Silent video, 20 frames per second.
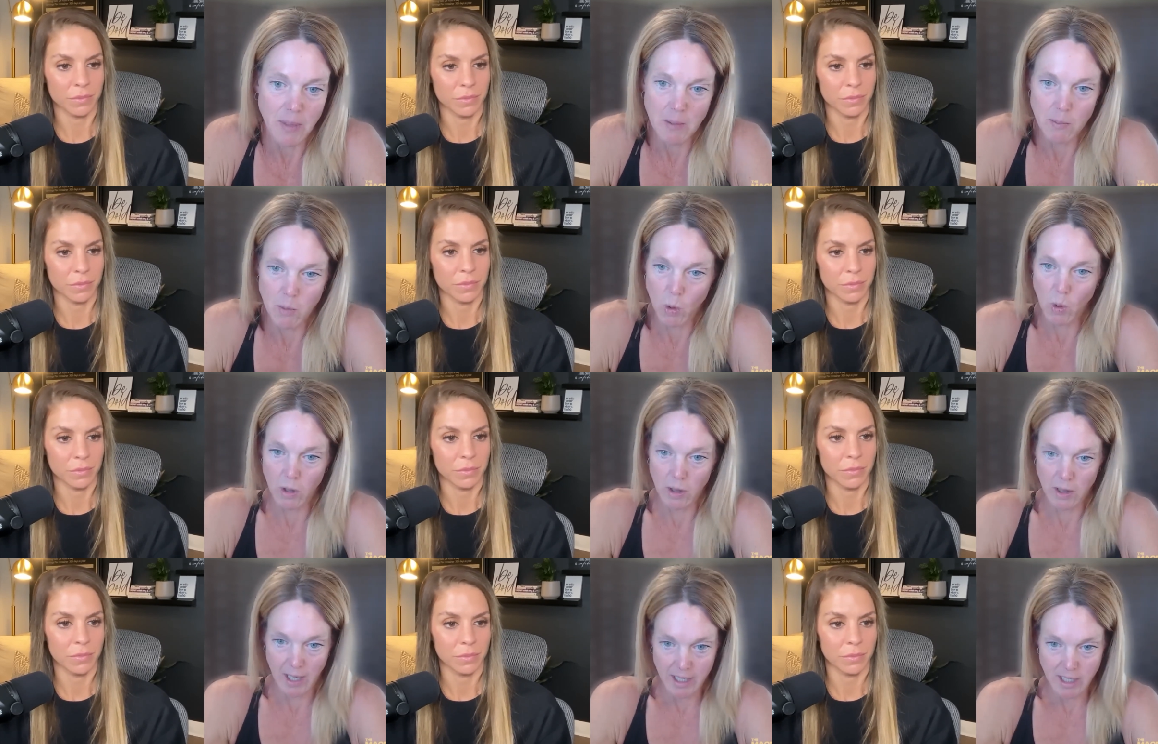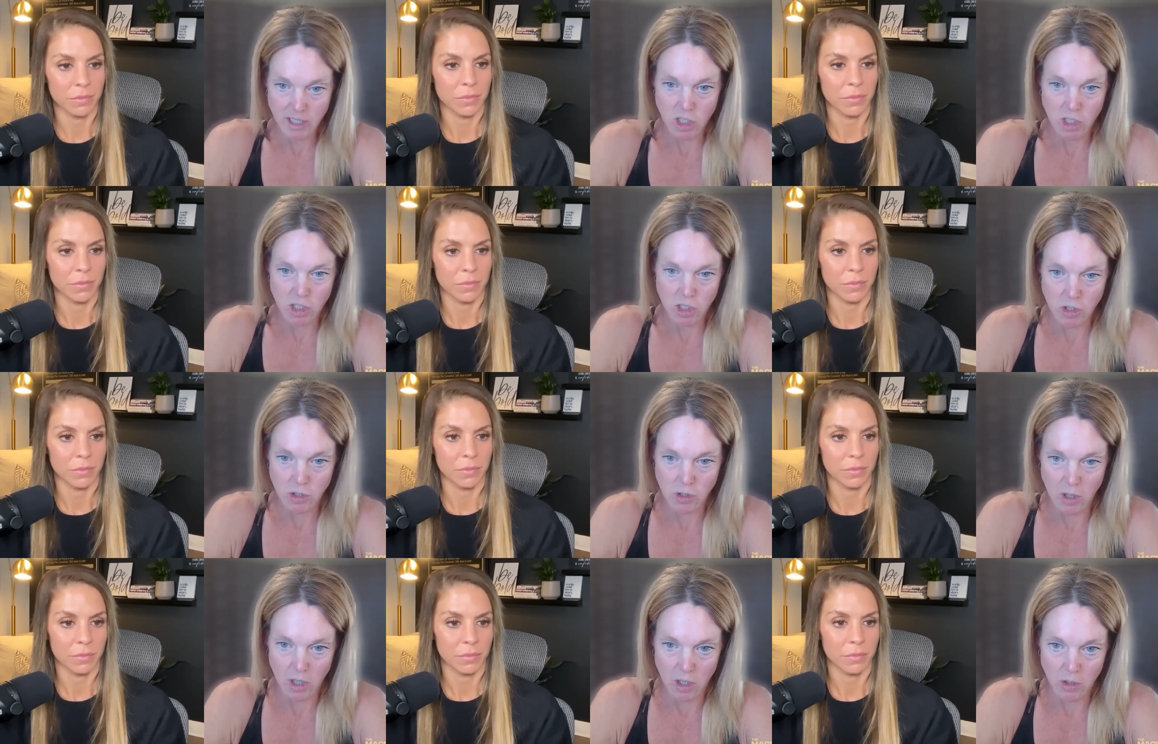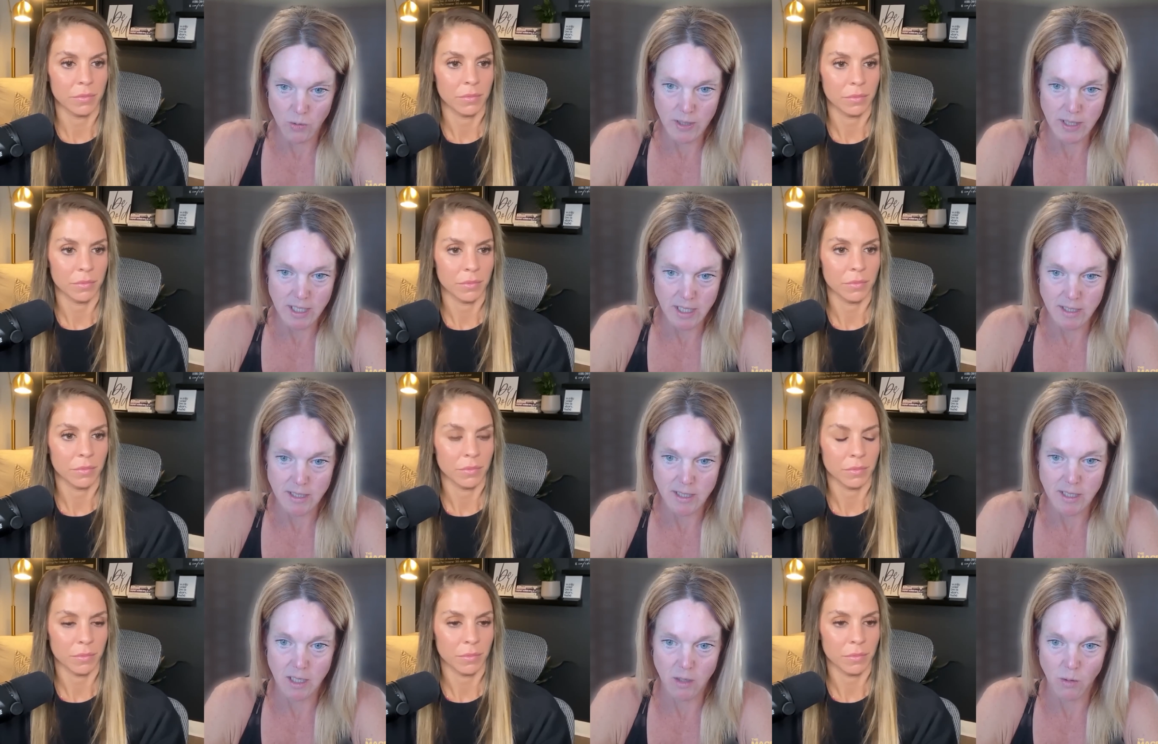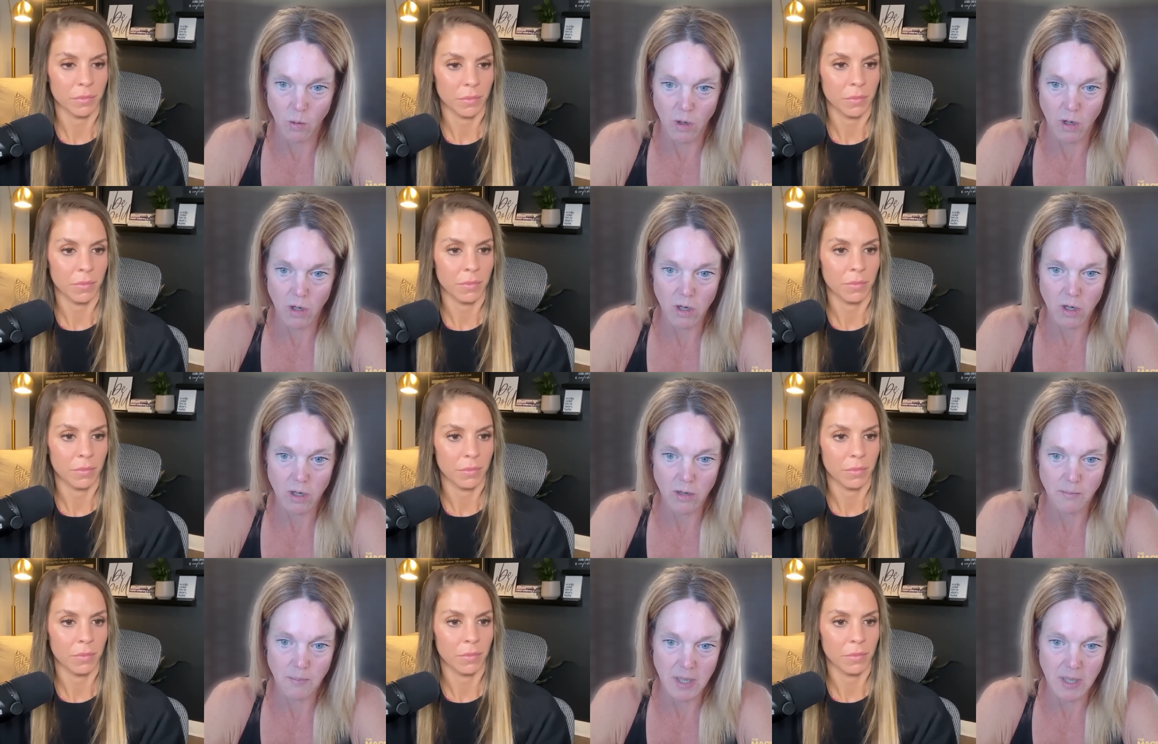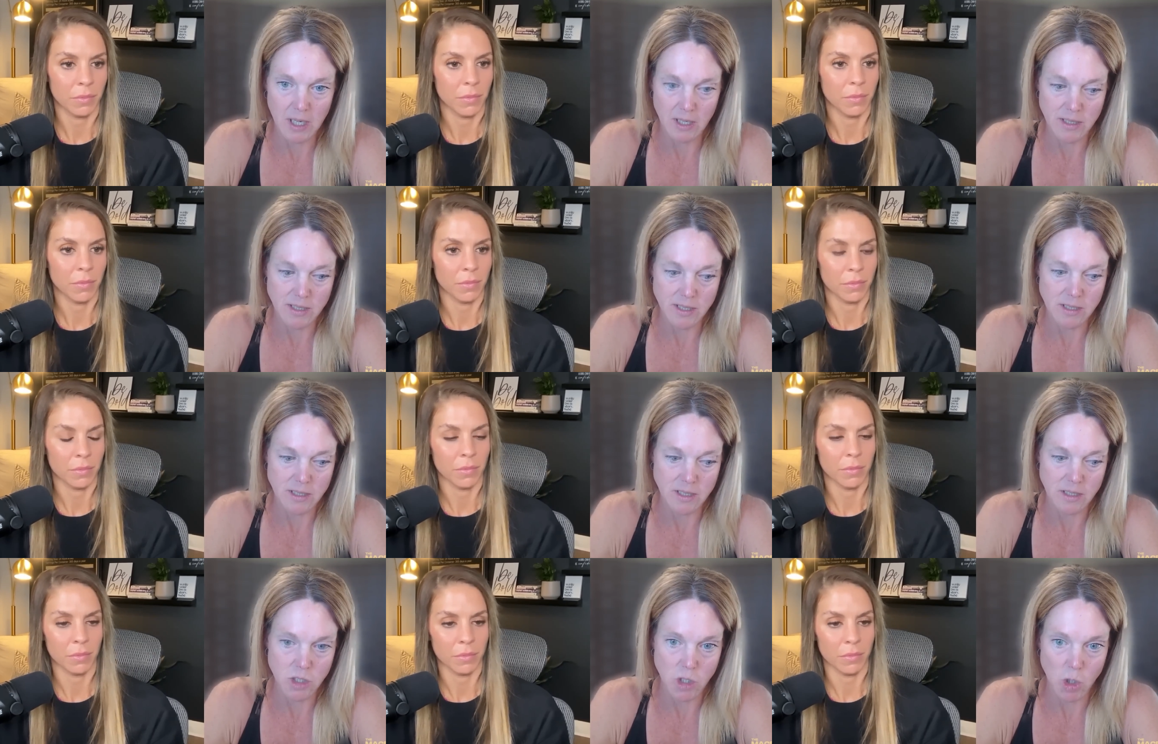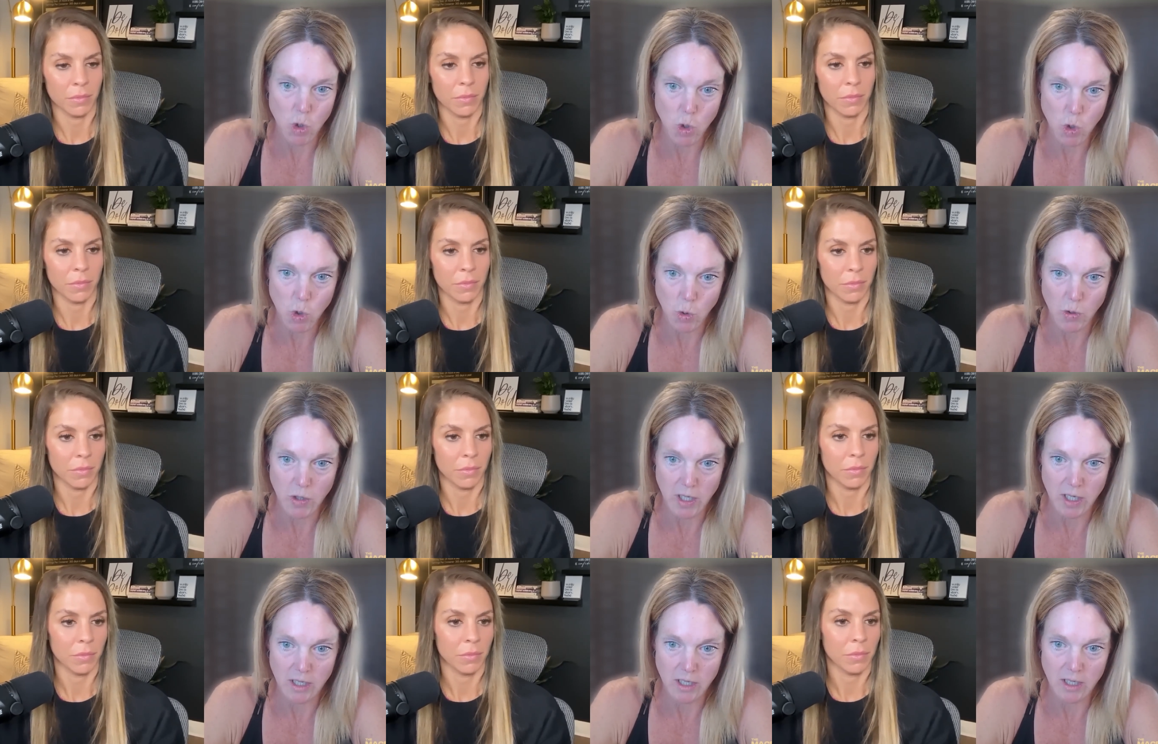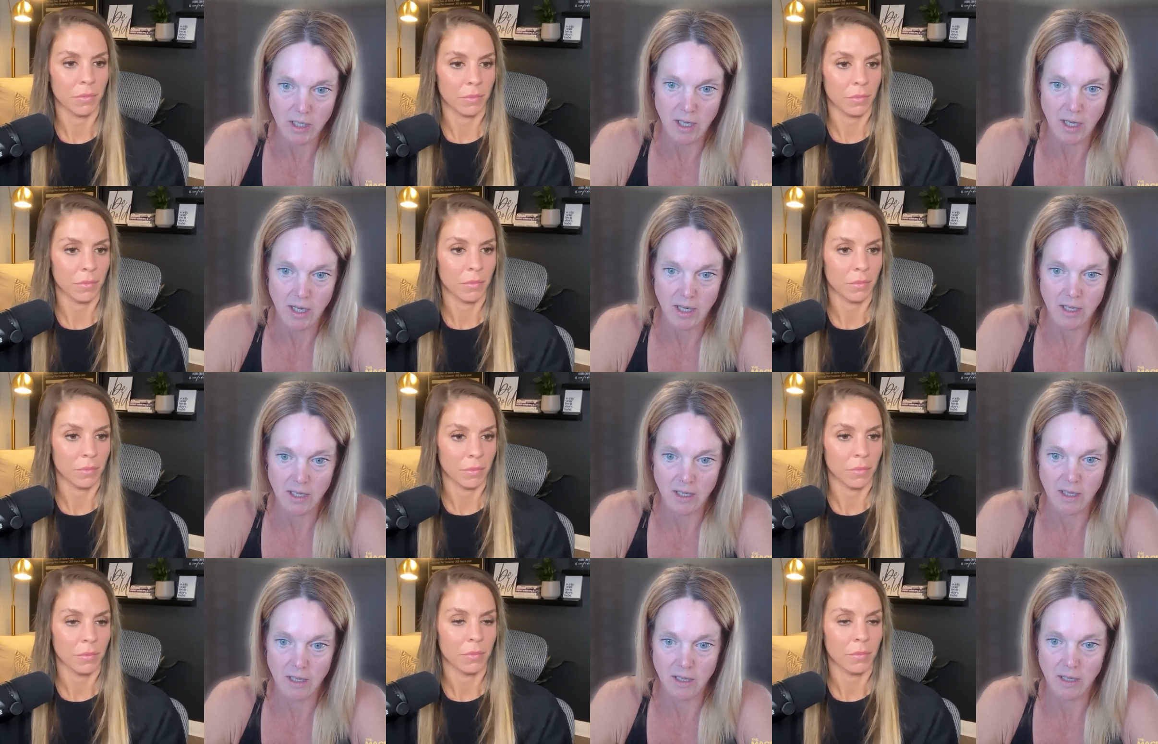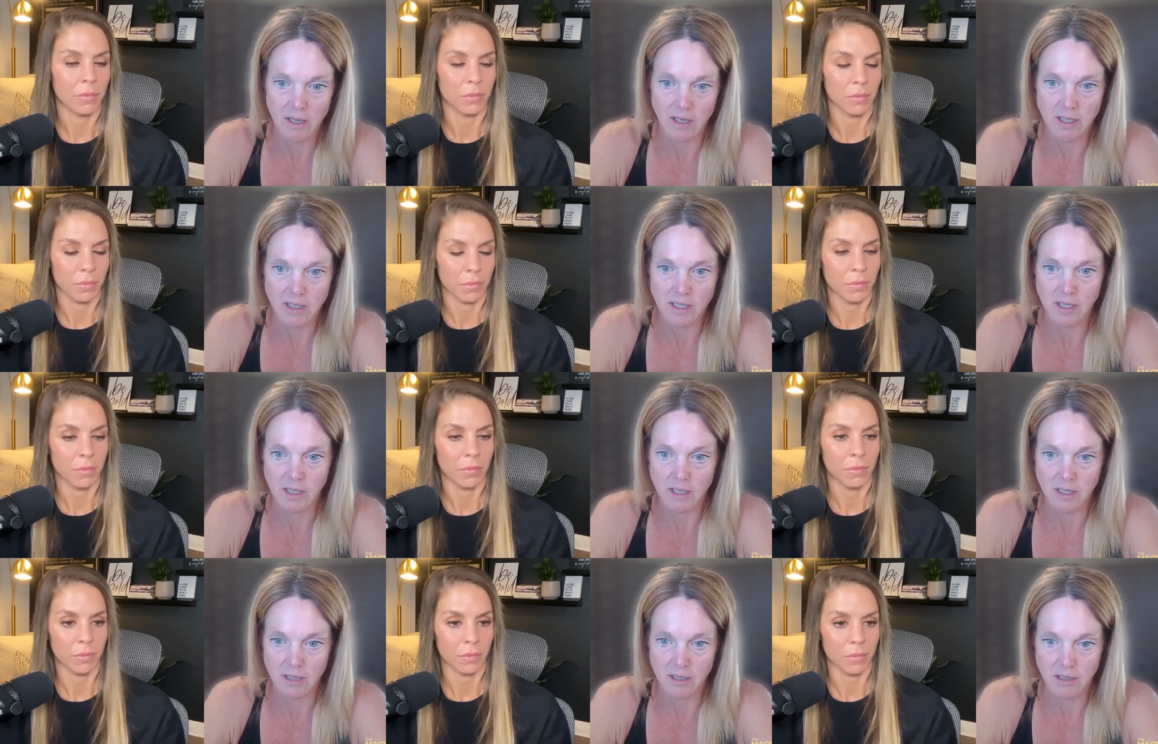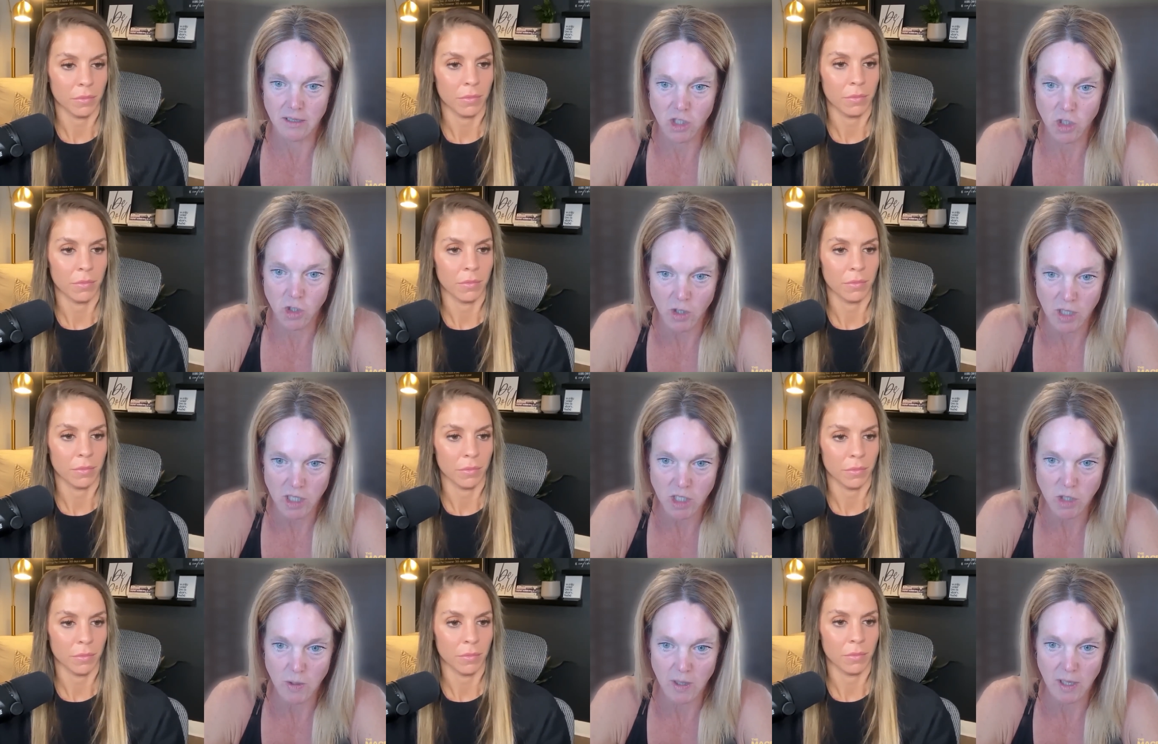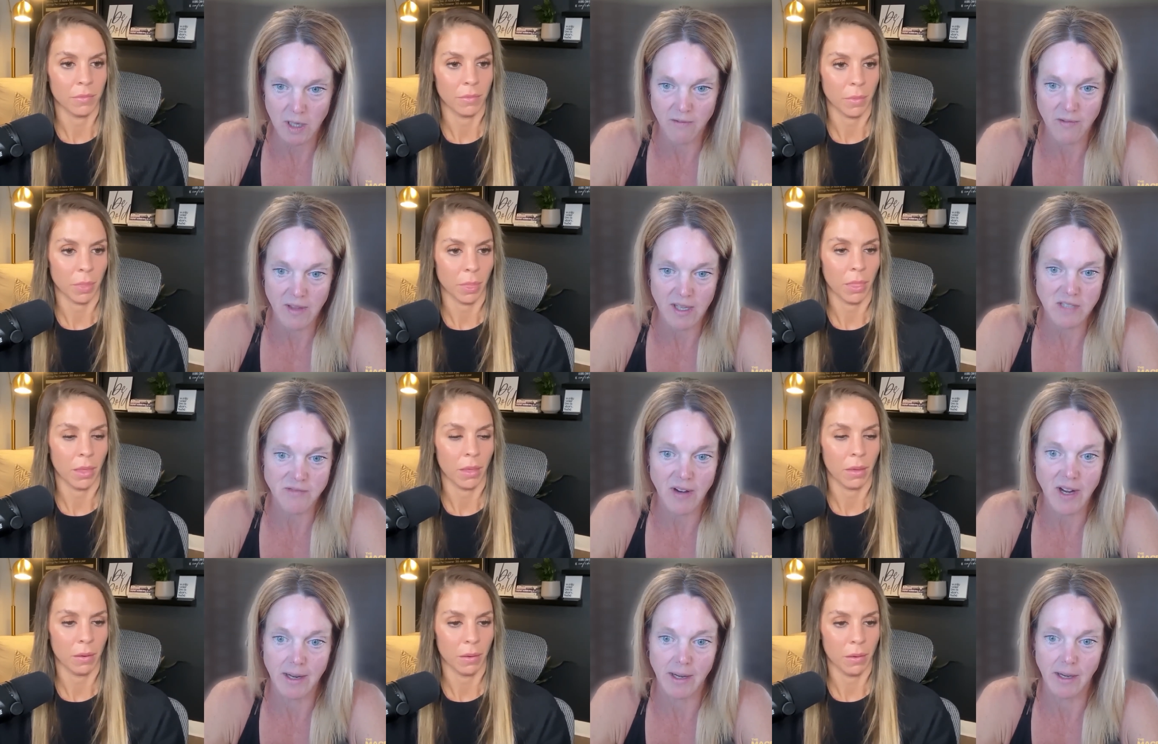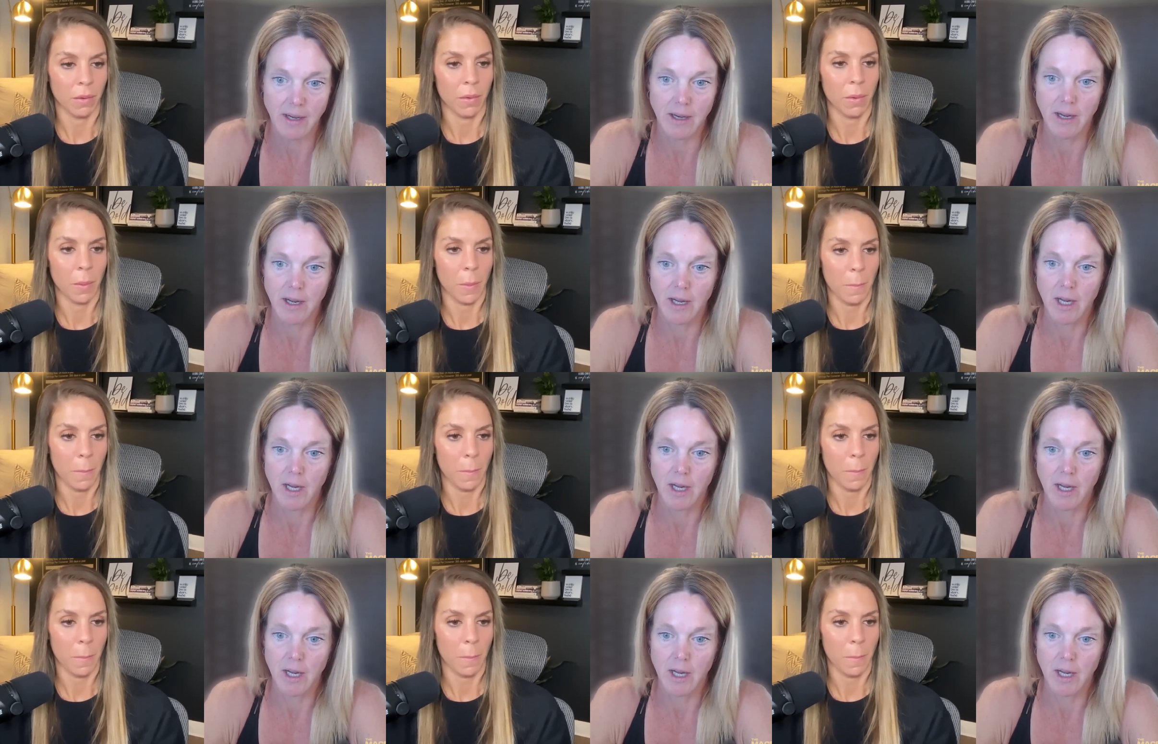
Speaker 1: people like to do low intensity work because it's a social thing and it's a stress relief. That's fine.